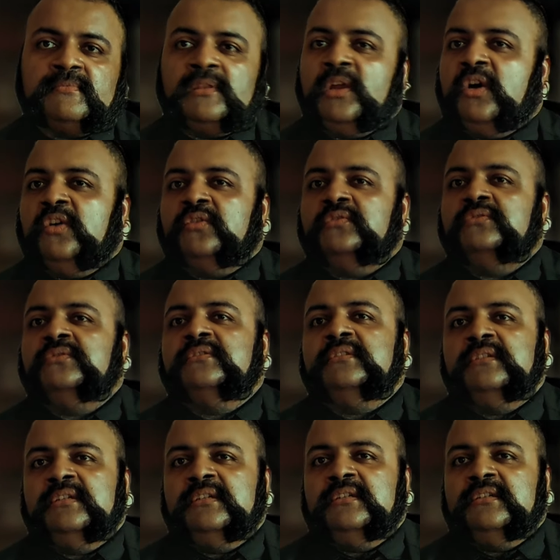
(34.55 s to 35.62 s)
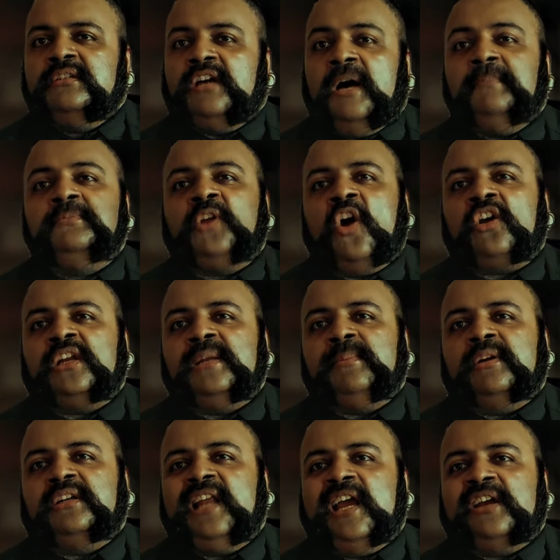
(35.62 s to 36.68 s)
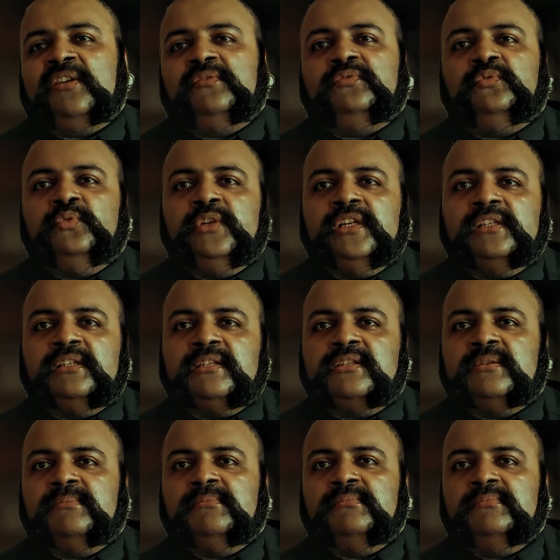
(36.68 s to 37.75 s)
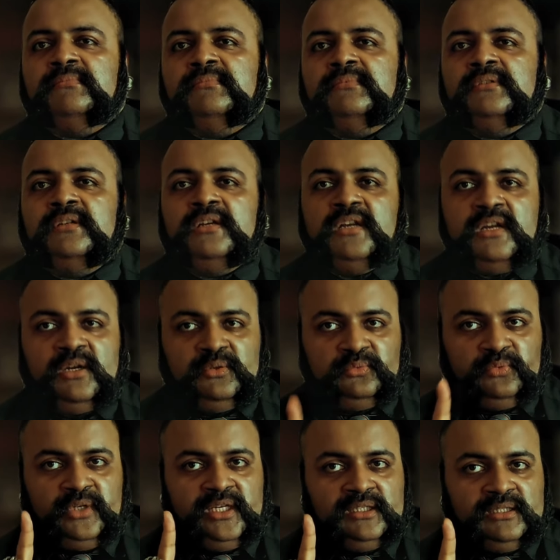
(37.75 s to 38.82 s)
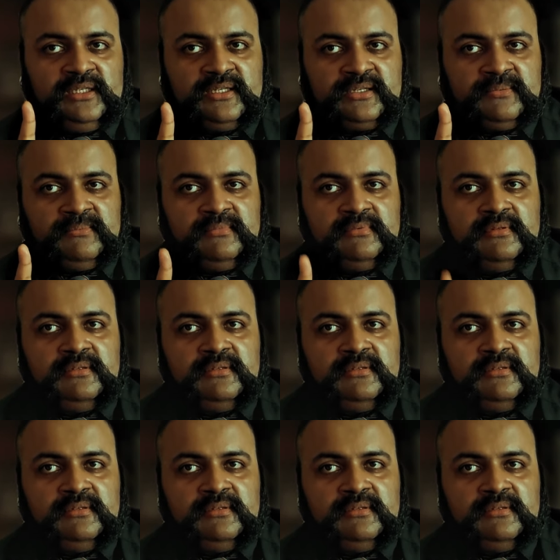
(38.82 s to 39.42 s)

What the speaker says: No, I'm talking about lack of realism. Realism.